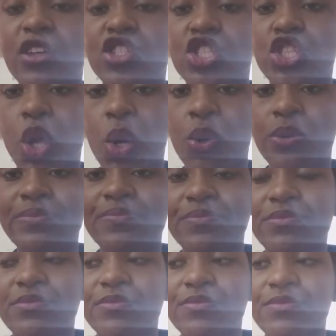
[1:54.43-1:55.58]
So,
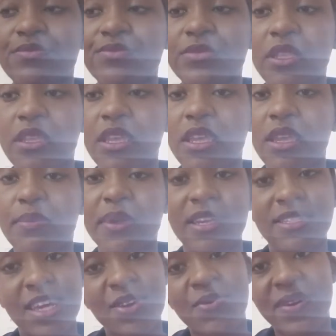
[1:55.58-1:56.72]
because
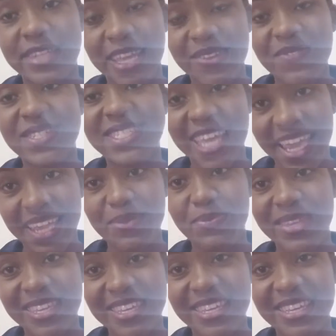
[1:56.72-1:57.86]
I don't want anyone to hate
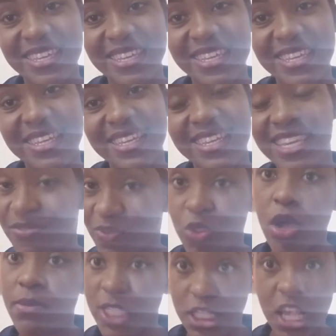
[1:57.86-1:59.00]
me, even though
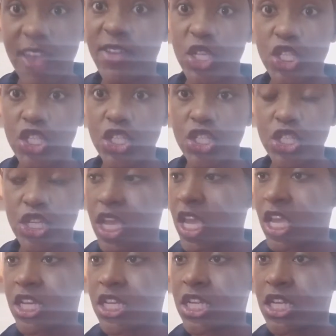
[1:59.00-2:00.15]
I'm a savage,
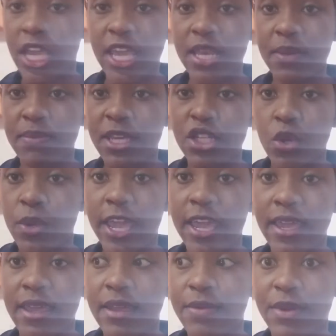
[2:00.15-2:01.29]
and hating me is
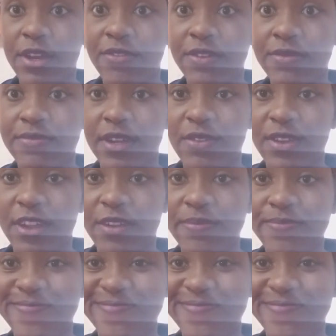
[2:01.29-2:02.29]
okay, whatever, I don't care,